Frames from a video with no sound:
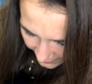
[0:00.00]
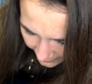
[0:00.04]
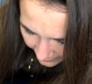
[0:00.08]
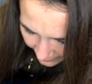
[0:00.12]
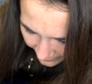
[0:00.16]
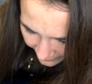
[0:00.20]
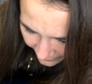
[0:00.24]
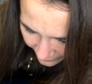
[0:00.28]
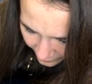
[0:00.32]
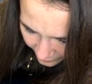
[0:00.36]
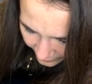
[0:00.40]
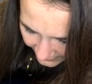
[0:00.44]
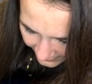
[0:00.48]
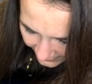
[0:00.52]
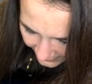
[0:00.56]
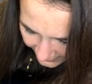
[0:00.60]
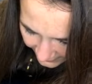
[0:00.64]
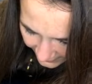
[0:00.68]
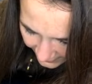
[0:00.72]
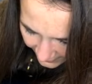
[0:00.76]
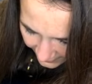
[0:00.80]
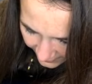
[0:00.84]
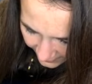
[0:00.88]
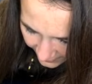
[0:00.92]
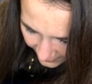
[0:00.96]
I'm
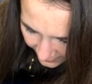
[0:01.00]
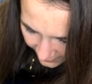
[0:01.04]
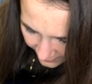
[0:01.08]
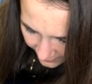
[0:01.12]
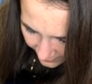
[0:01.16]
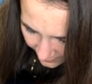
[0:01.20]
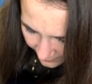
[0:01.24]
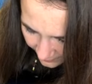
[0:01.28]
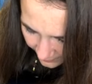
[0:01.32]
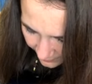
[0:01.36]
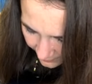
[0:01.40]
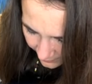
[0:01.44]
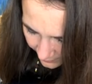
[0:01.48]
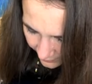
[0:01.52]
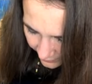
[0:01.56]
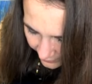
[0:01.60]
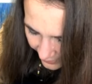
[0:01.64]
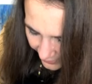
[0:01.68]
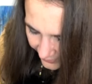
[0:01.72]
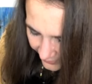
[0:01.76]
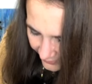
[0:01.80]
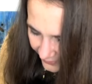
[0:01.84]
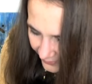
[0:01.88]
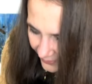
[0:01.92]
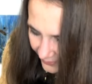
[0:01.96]
avoiding
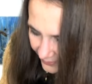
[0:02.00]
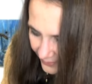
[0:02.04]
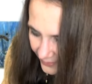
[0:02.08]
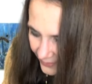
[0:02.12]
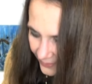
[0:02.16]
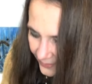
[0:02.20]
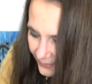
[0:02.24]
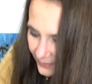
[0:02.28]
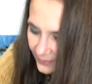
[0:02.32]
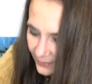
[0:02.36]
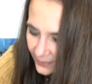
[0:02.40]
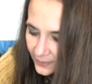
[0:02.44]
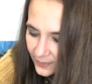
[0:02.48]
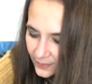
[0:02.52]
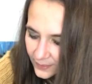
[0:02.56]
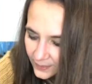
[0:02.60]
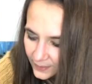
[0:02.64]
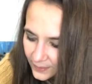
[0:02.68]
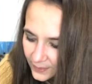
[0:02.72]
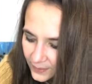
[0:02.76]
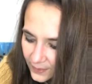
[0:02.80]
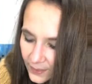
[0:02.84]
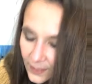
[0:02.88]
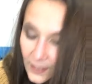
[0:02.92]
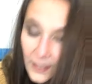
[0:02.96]
redness
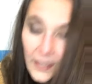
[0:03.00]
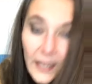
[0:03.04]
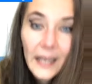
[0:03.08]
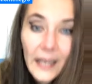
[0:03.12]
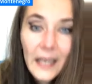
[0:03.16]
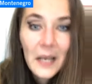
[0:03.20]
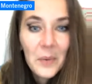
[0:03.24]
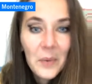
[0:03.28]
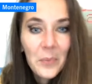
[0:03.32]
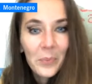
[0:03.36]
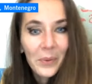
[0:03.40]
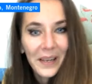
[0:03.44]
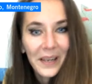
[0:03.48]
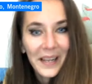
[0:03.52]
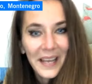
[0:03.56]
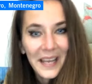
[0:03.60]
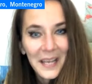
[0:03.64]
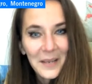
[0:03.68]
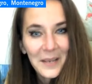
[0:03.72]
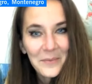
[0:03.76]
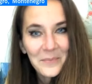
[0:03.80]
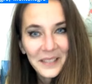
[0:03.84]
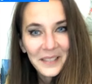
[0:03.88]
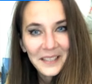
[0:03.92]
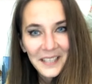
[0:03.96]
like a
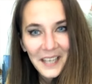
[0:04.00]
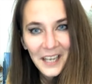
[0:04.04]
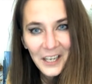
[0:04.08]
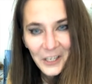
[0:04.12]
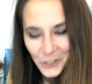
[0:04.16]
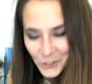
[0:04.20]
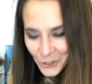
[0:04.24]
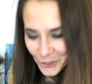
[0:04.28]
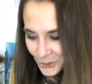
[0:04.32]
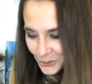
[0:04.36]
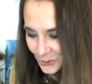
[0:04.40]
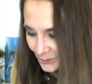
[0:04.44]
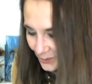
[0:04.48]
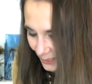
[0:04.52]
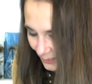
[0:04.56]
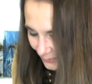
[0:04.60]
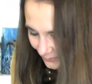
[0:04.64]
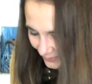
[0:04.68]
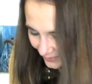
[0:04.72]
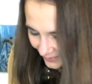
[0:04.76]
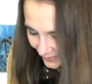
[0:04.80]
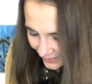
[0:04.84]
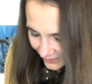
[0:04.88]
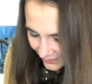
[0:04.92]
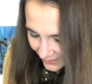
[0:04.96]
plague, but I
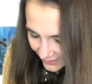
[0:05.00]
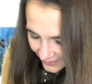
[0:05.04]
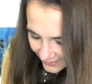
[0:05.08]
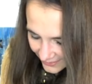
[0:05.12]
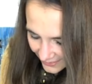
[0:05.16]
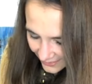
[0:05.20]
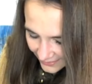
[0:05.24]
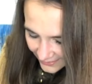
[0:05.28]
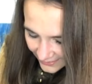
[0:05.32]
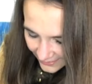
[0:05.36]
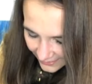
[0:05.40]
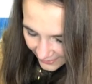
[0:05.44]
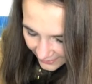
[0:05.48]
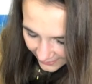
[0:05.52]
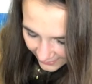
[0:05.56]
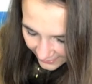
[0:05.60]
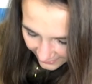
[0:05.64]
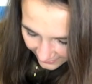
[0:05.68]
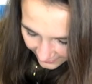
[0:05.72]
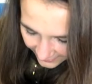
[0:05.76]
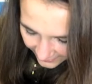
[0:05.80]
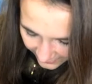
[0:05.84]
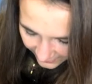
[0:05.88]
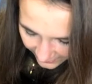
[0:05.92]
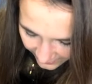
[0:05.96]
shouldn't, because there's the
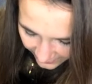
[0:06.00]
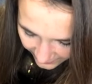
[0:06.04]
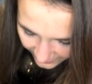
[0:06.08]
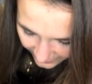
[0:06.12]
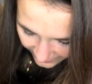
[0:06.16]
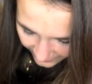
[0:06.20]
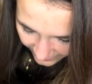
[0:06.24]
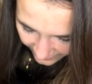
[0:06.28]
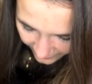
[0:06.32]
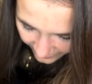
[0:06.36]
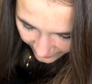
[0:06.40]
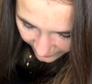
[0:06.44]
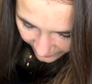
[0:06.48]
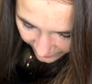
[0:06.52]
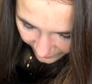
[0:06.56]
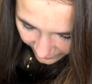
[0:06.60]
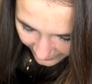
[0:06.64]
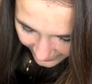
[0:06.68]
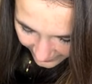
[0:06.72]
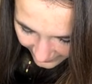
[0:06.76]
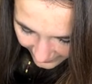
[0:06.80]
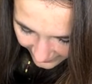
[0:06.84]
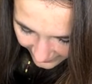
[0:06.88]
color of